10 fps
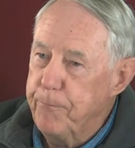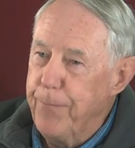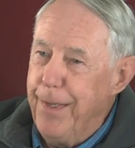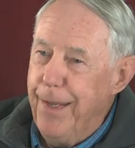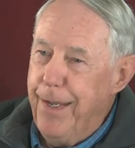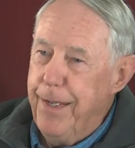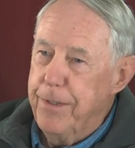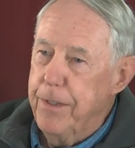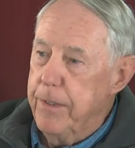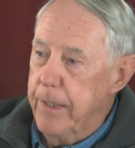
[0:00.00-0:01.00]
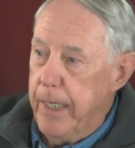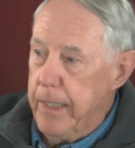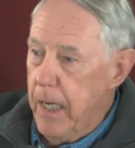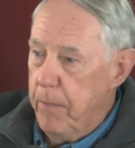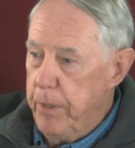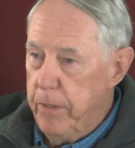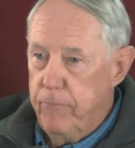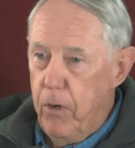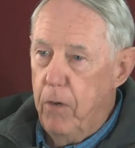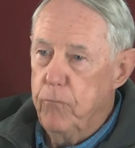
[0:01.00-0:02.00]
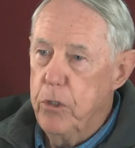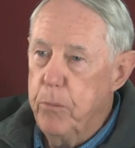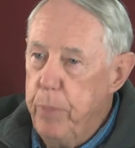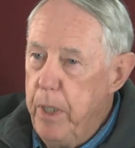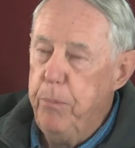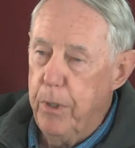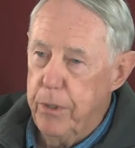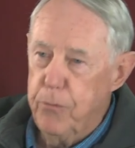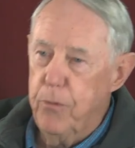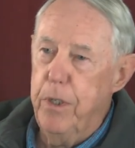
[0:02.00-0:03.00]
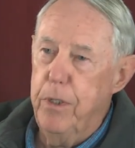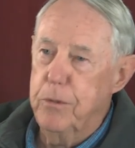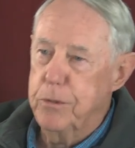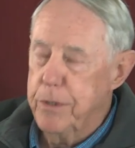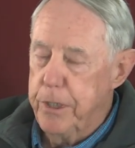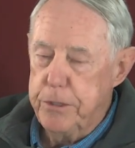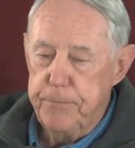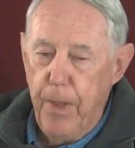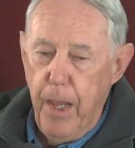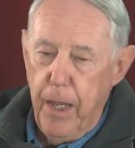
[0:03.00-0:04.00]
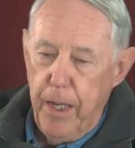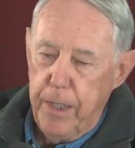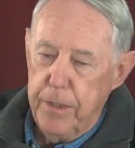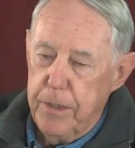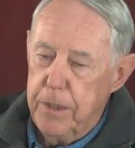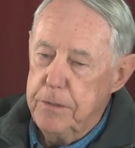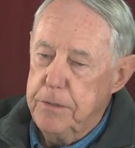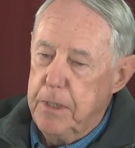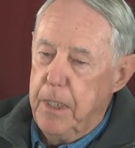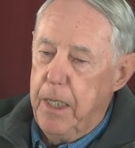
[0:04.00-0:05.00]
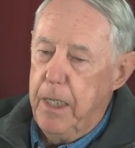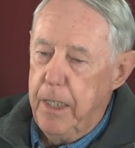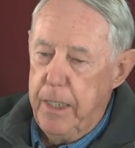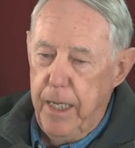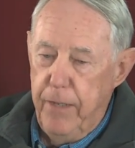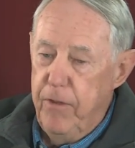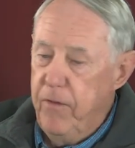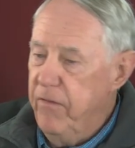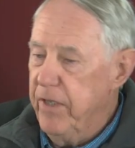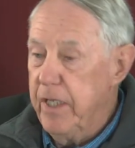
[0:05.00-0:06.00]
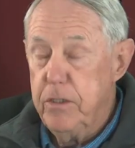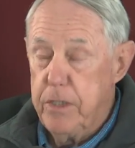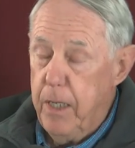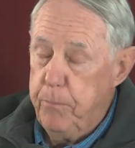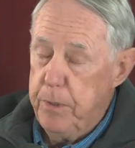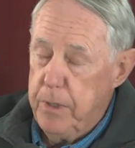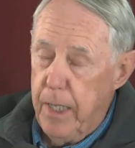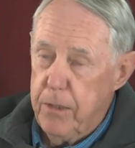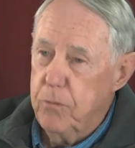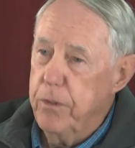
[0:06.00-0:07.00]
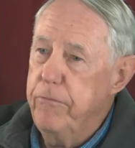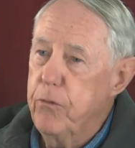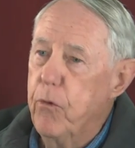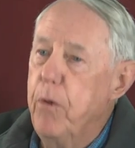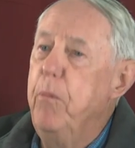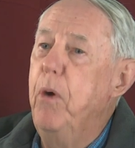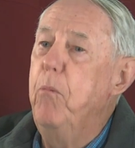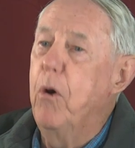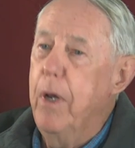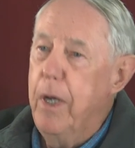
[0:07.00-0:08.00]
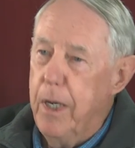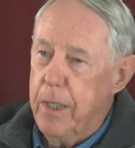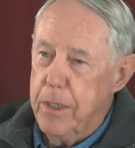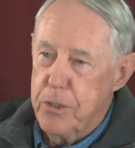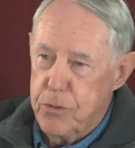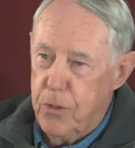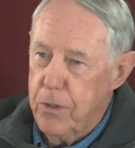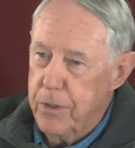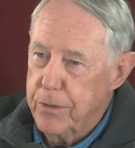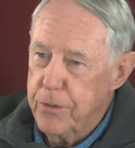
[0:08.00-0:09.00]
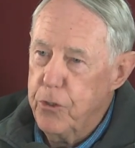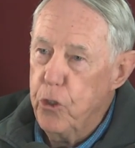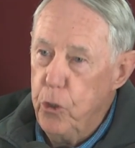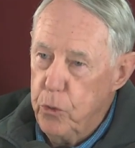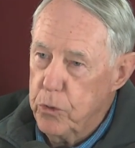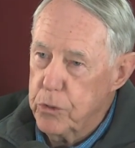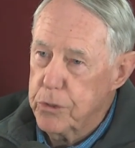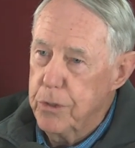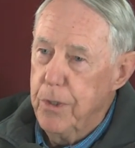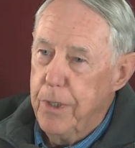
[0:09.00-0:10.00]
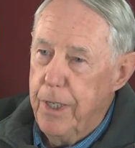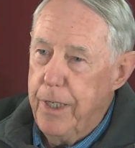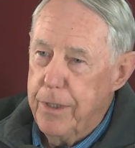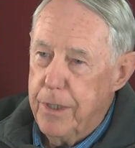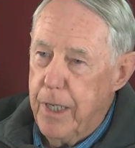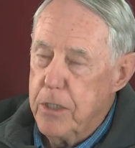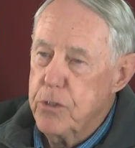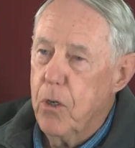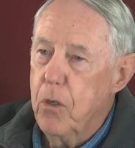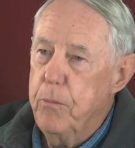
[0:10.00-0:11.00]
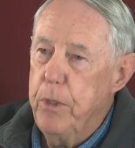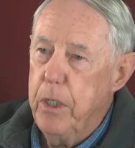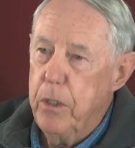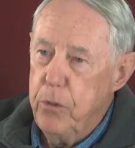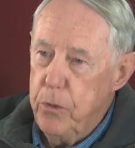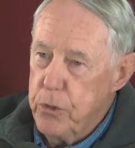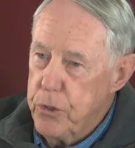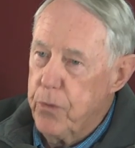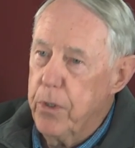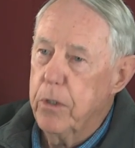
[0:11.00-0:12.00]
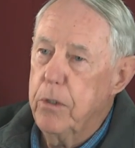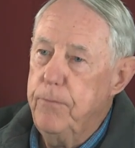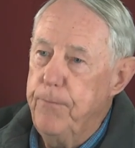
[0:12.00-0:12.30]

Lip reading: Mm-hmm. And that got me involved with the people at the radio station. And then things happened. I don't even remember how I got started into news. And I started being a news stringer.